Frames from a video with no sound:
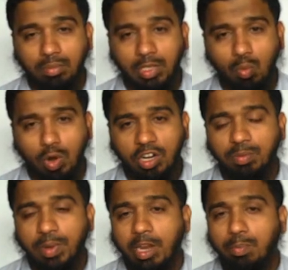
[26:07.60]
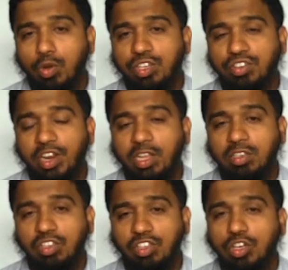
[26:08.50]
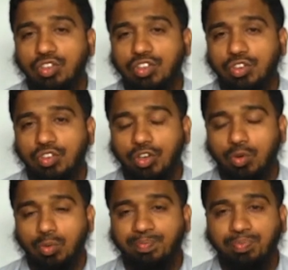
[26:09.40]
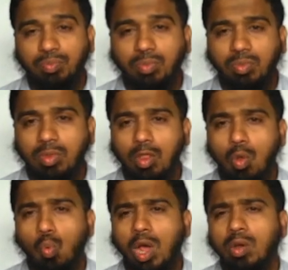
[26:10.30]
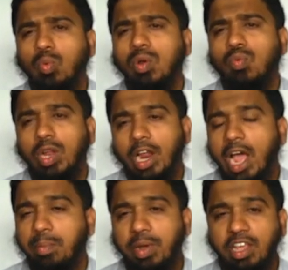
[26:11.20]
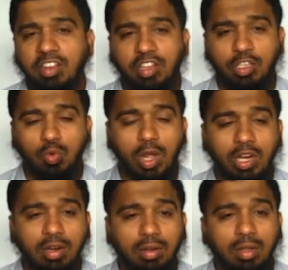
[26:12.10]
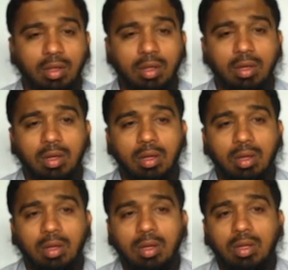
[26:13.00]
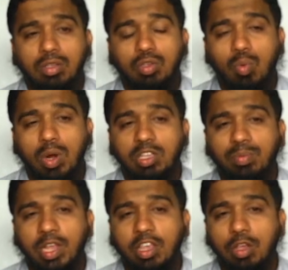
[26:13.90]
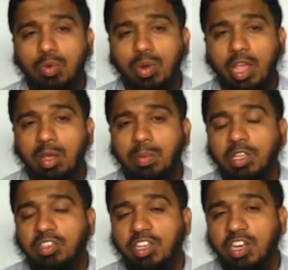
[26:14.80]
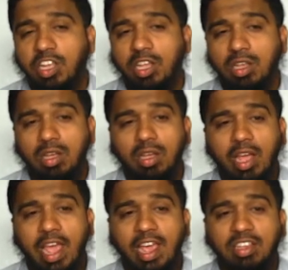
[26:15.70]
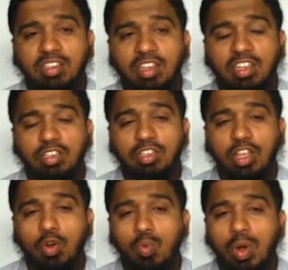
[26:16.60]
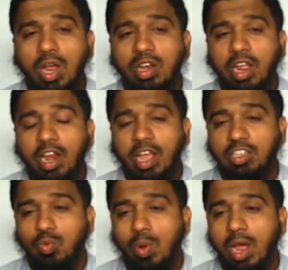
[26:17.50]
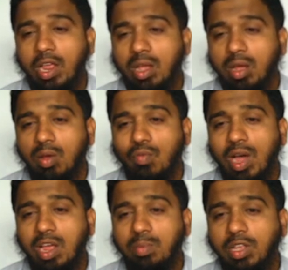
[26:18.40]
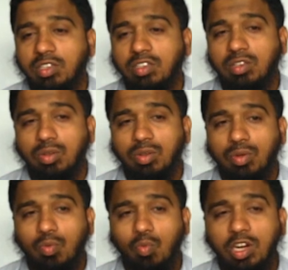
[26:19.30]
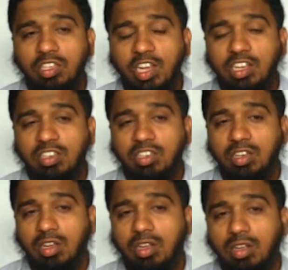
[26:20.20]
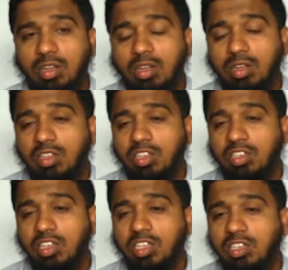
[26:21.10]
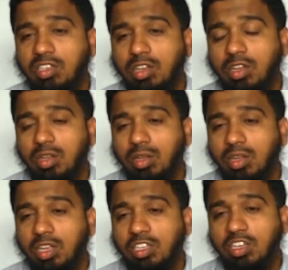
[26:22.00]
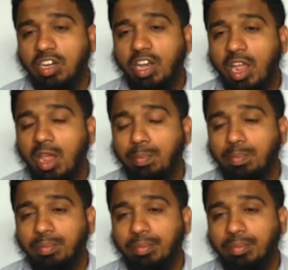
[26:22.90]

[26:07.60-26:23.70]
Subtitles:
What is my input string? 0 0 0 1 1 1. I am taking this one. So what is my Q? A B C D. X is 0 1 and X Y. Y means, what is X? This is a tape.